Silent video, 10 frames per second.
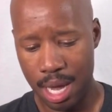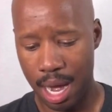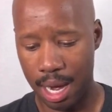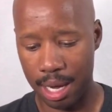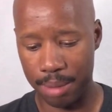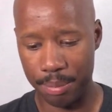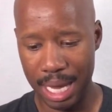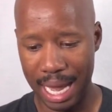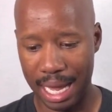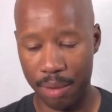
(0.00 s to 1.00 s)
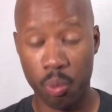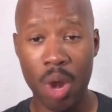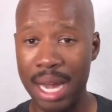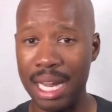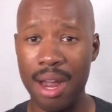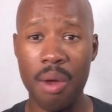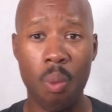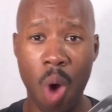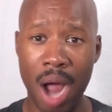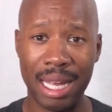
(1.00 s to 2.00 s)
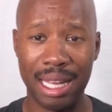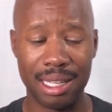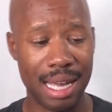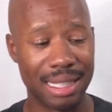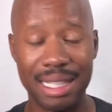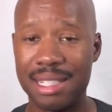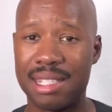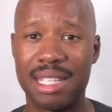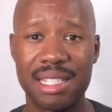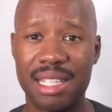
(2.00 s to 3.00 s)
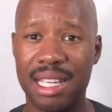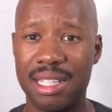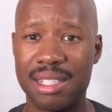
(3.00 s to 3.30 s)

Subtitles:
And running, walking at least 16,